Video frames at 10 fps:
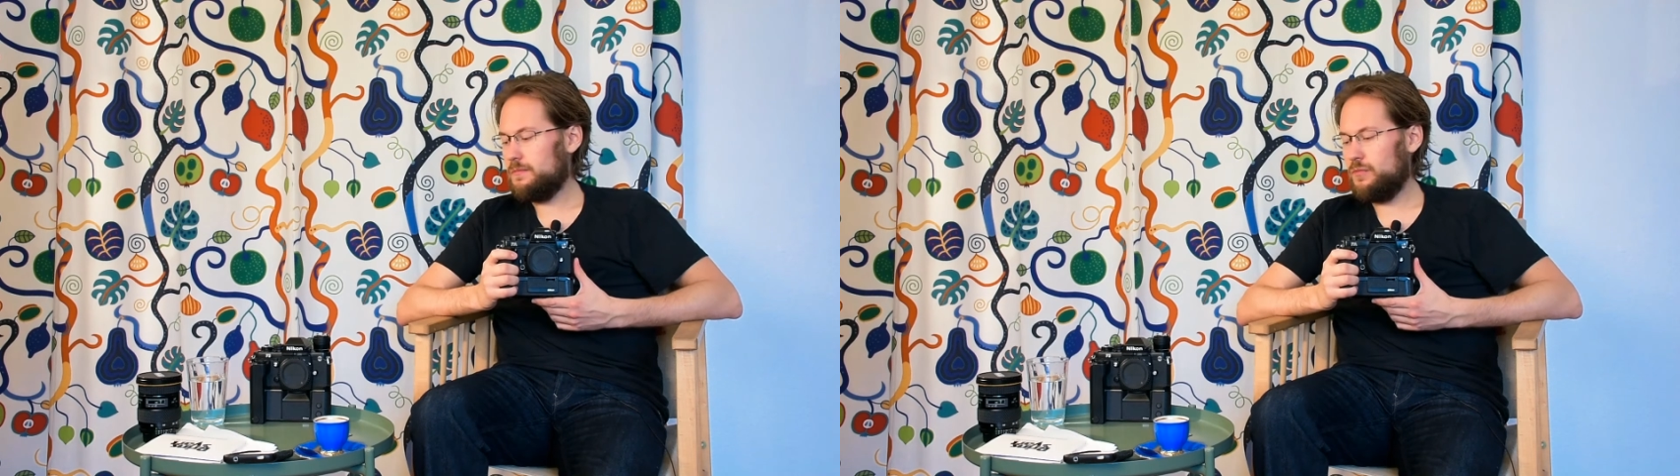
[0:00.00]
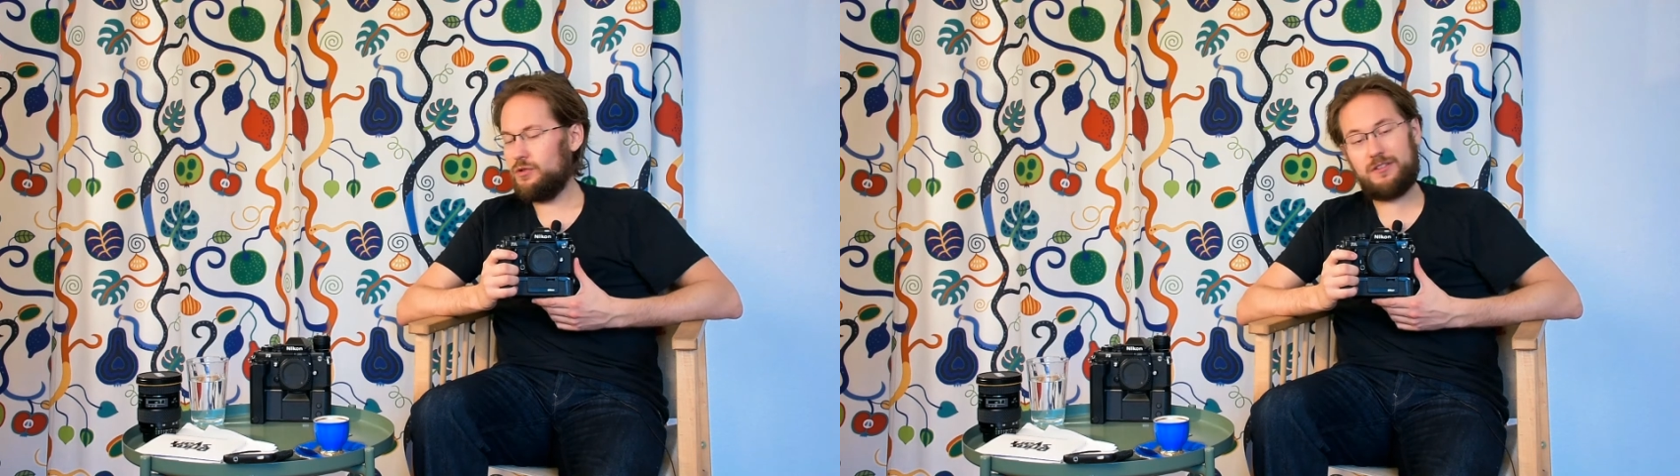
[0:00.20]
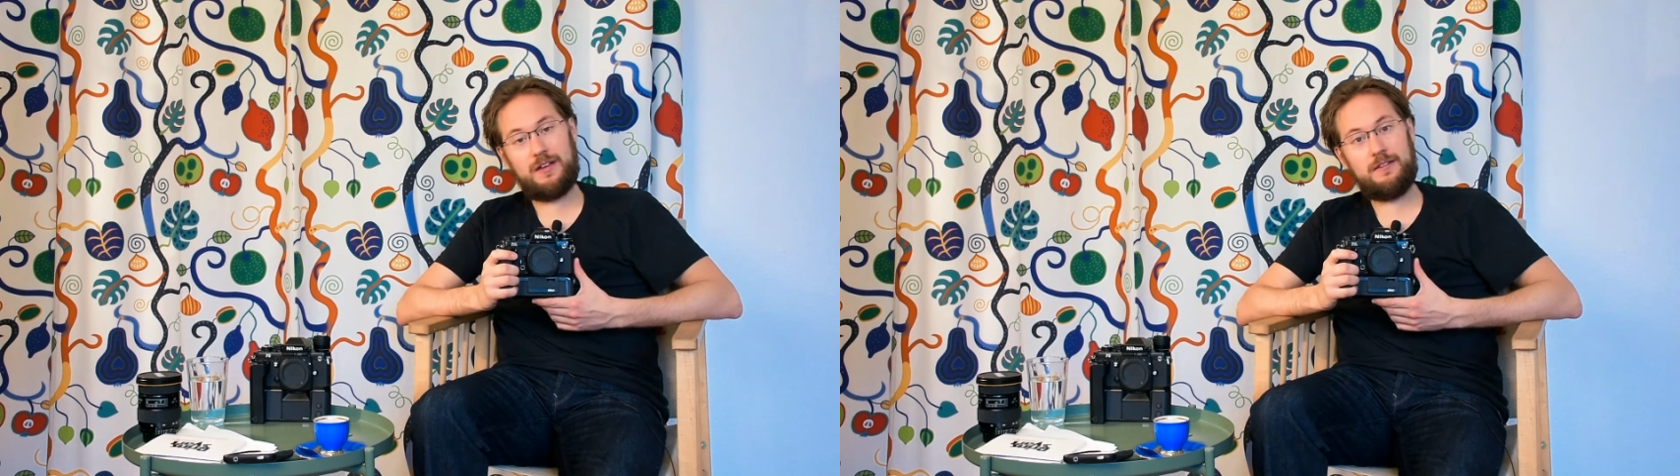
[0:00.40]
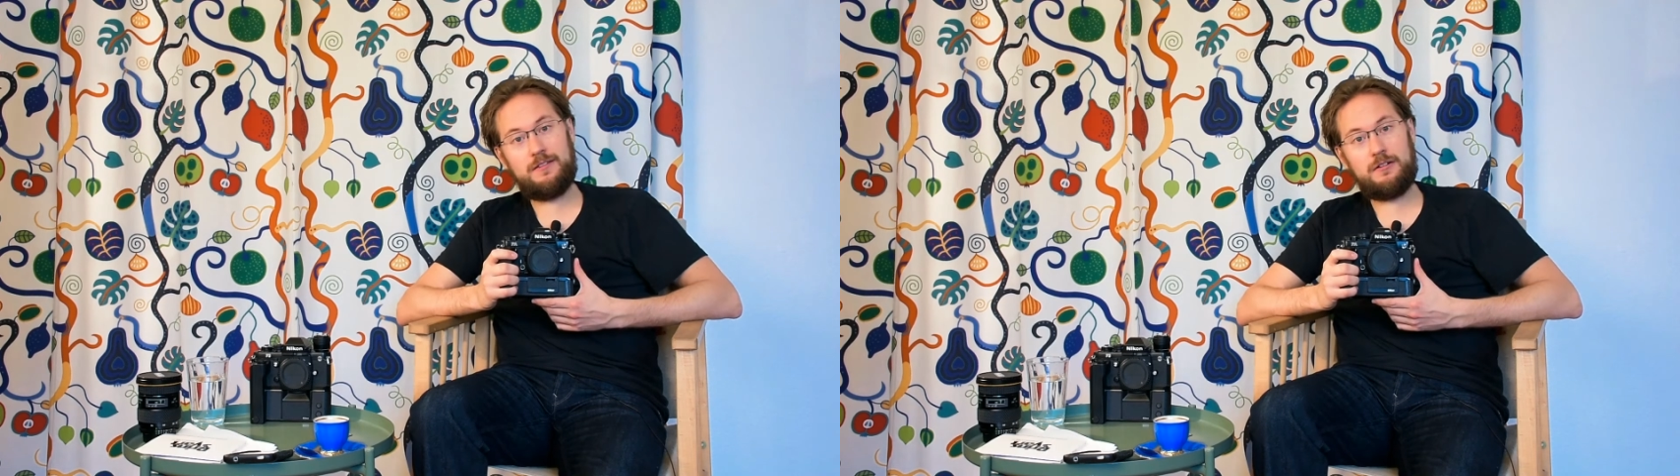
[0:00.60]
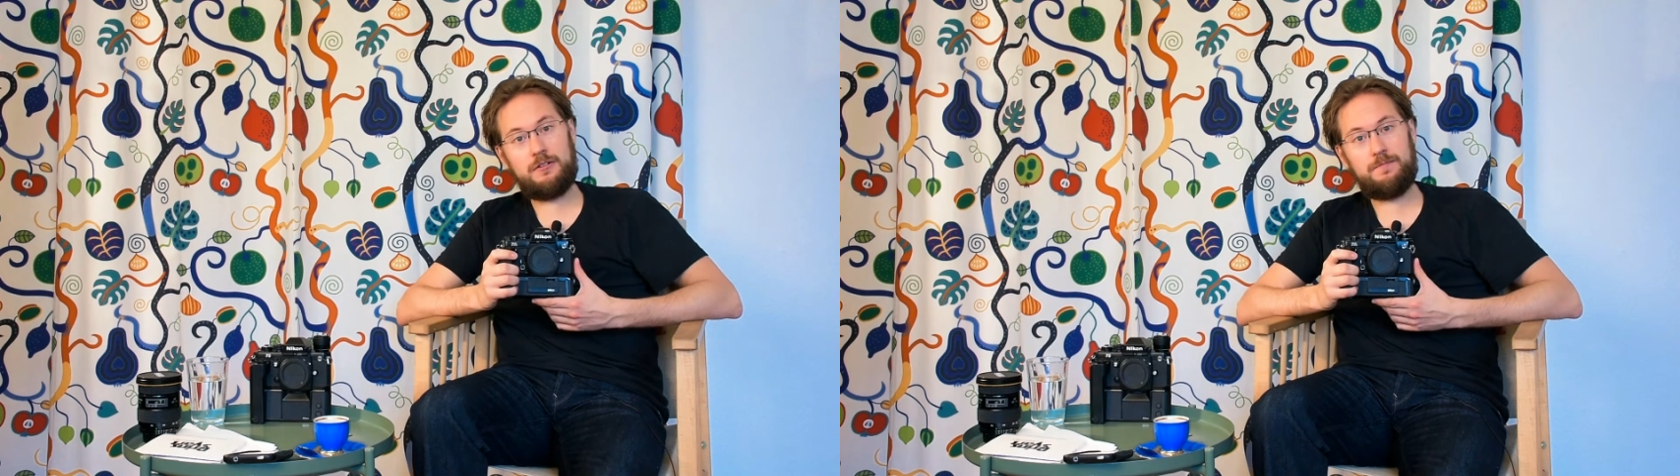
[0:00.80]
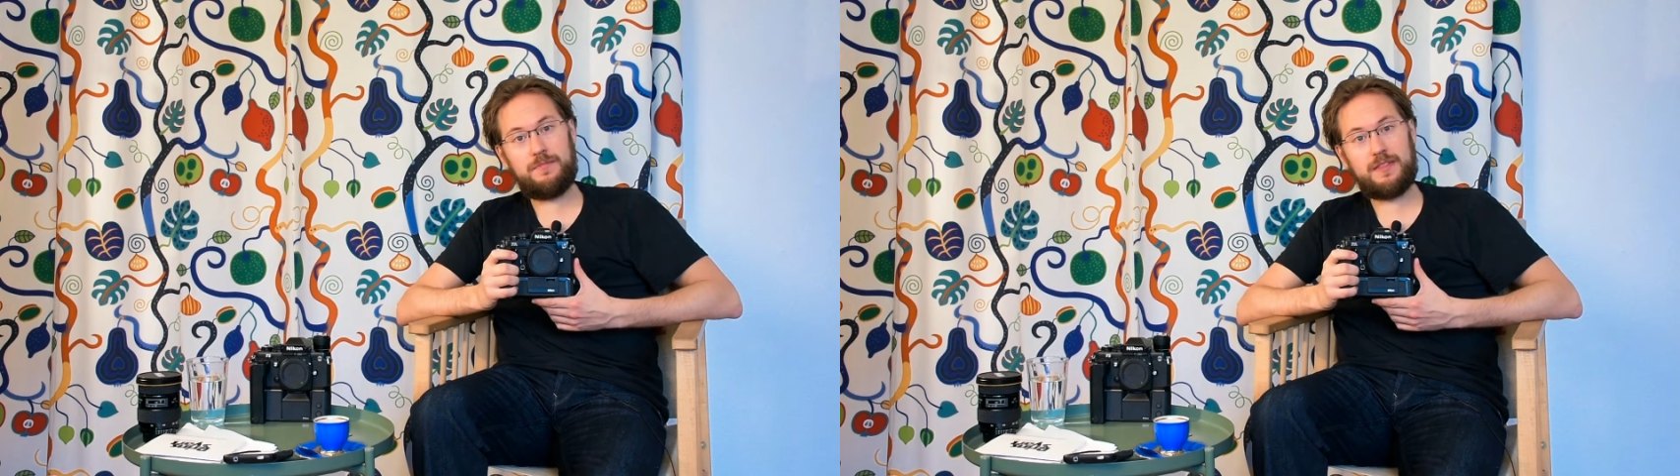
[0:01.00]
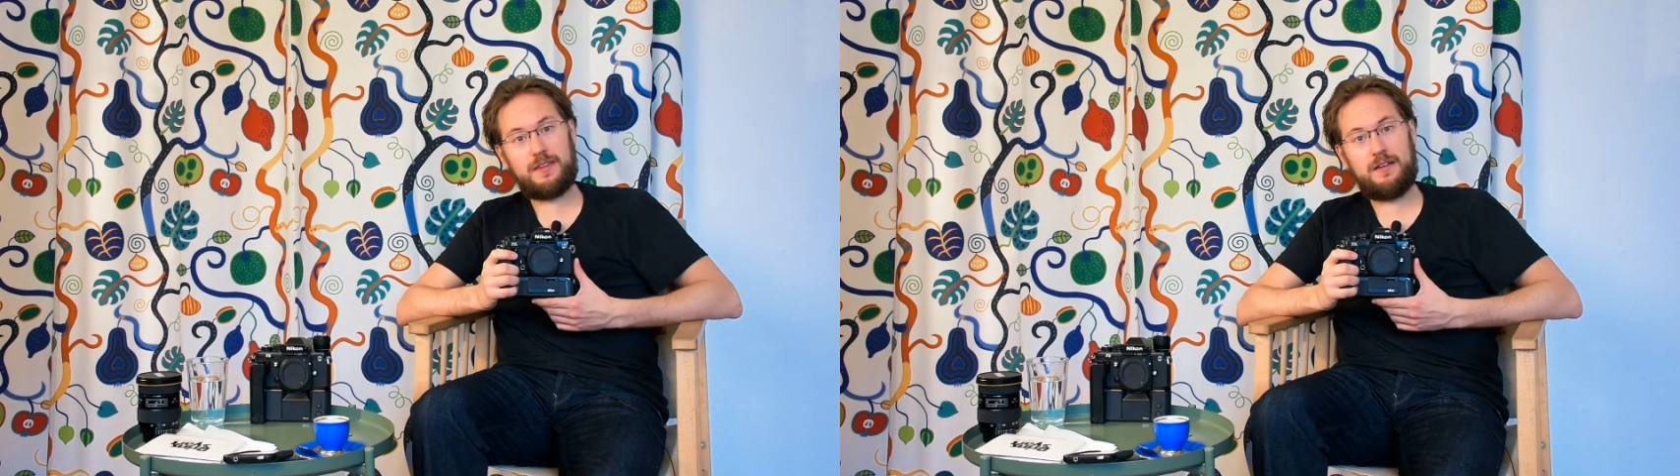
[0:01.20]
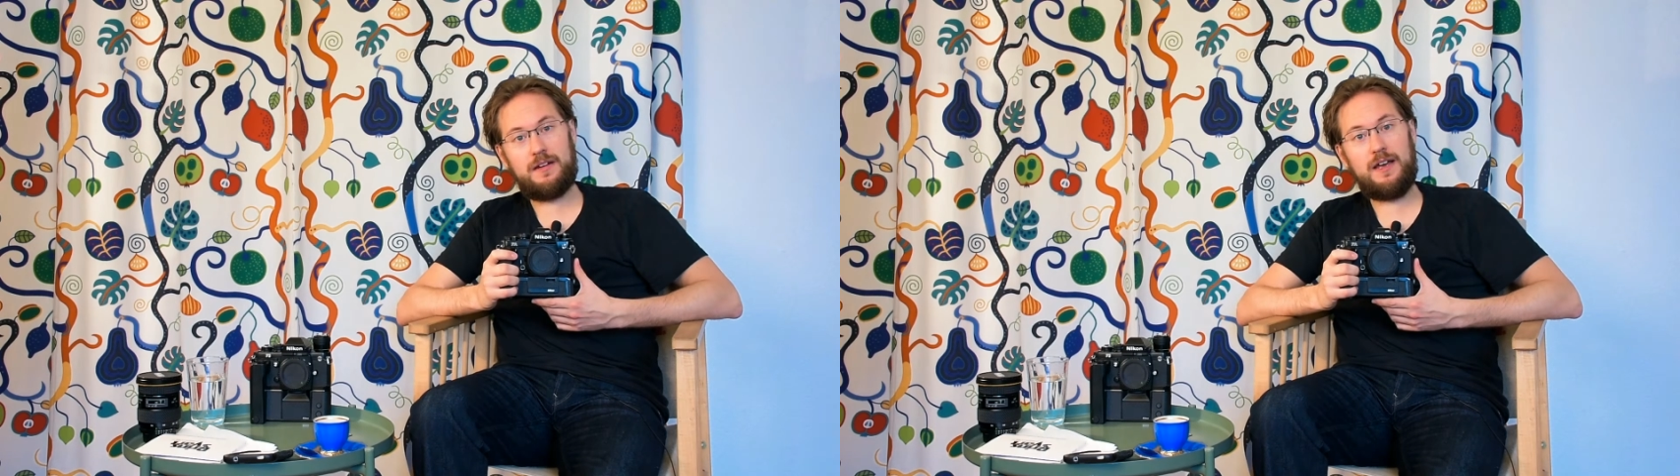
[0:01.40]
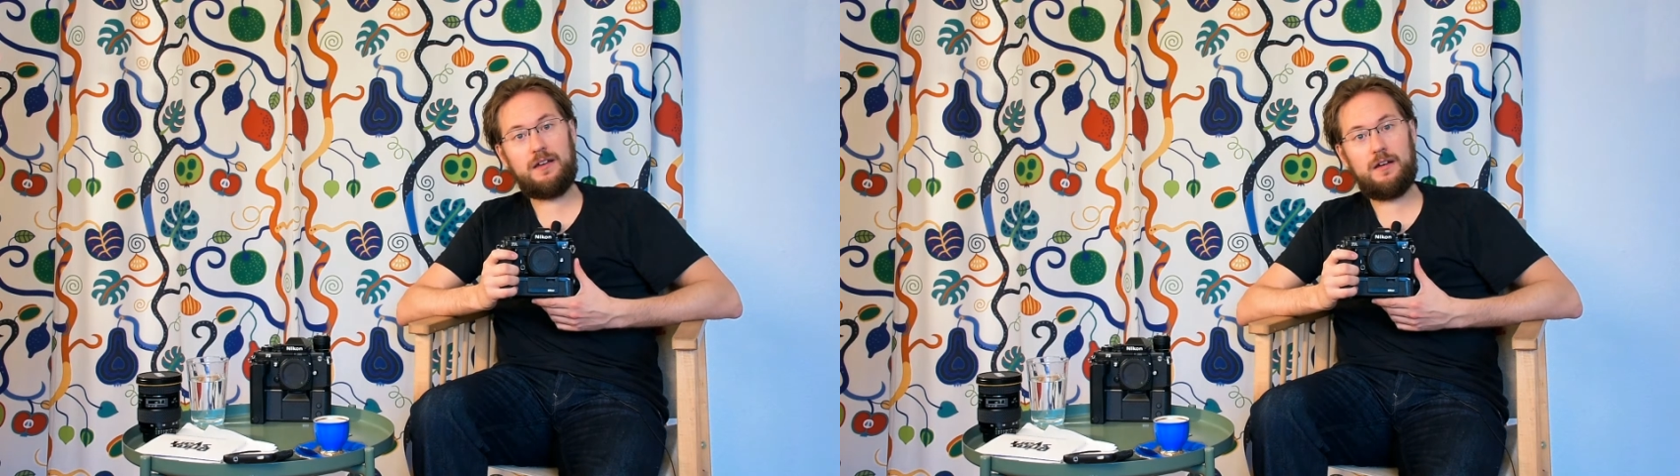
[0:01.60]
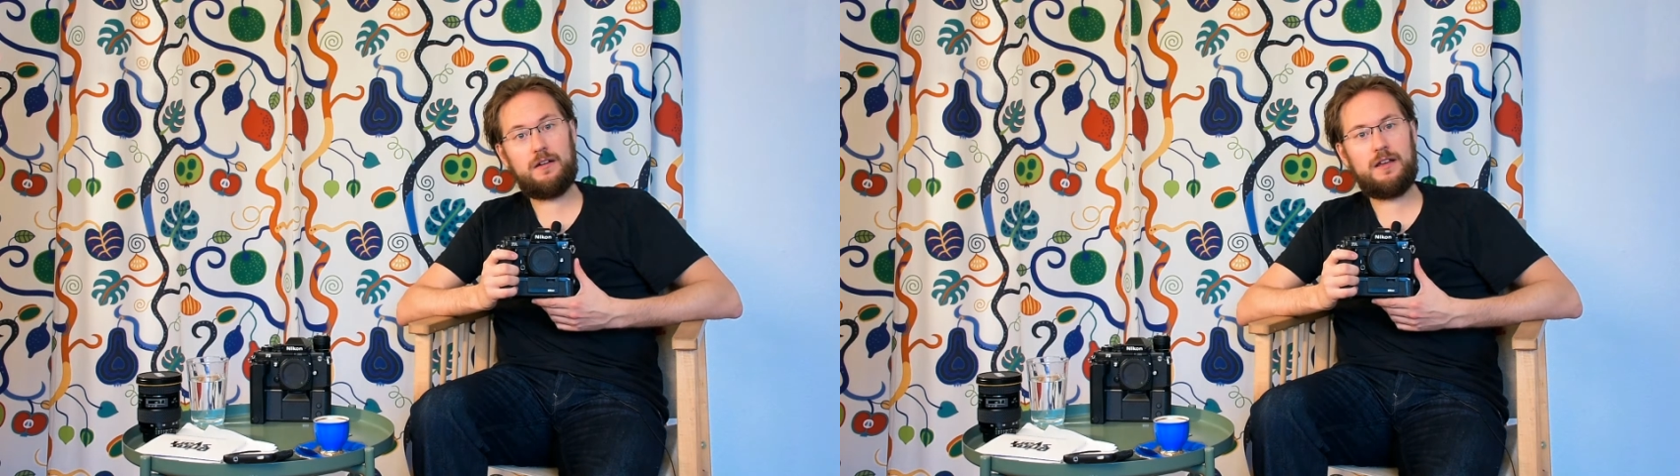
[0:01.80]
most other
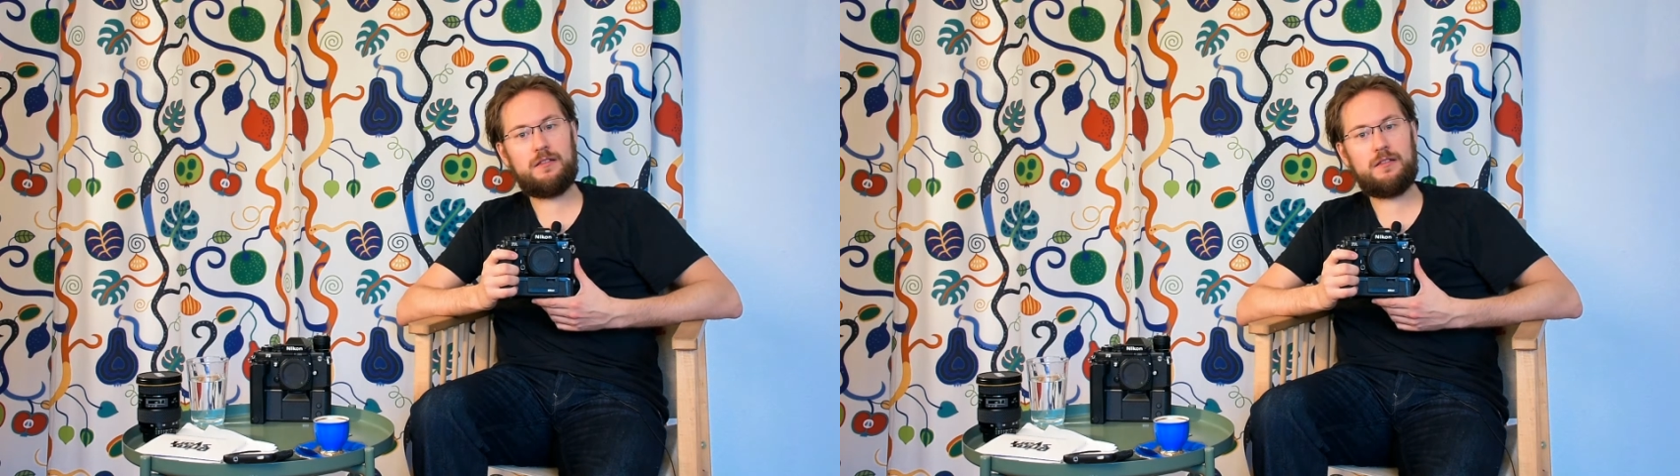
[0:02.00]
Nikon